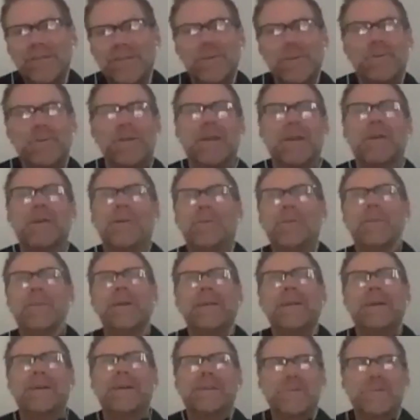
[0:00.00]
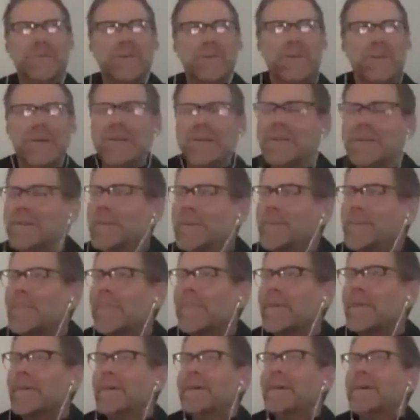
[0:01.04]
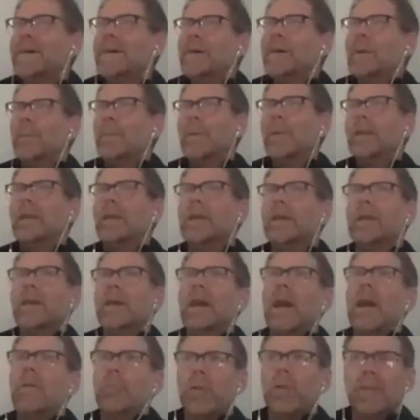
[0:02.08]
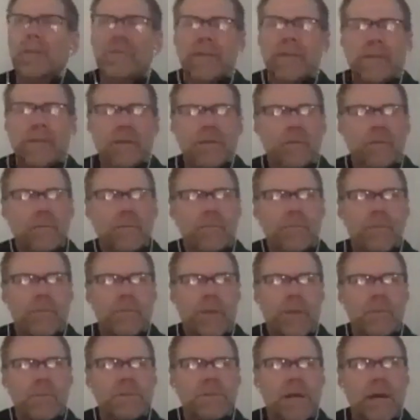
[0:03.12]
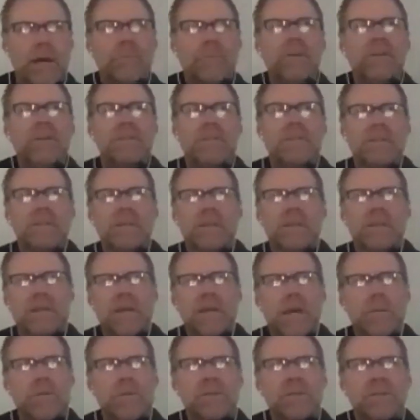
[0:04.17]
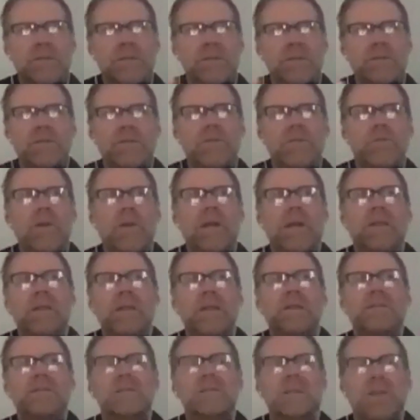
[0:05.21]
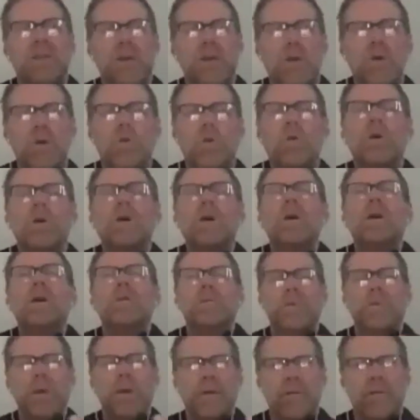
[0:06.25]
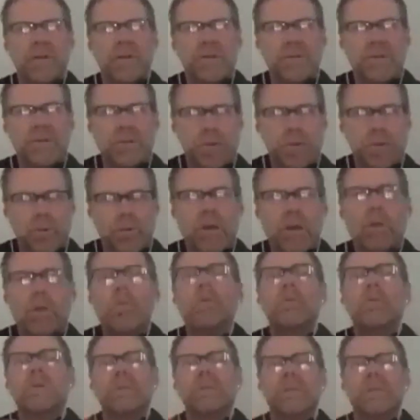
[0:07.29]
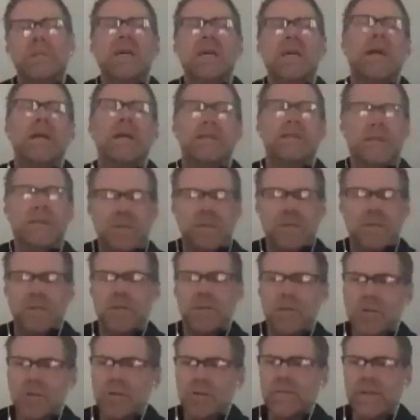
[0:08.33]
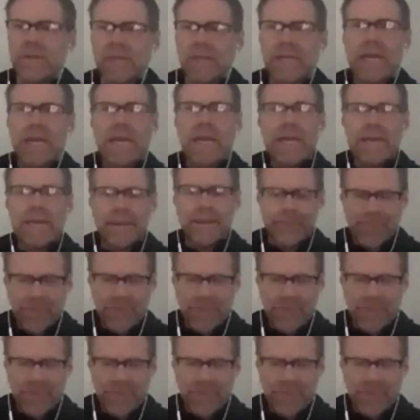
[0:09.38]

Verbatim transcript: So we're like, oh my gosh, what are we going to do? But it, I really feel it was obvious to us that God was just directing us to go as part of our story and what was next is to serve in Haiti.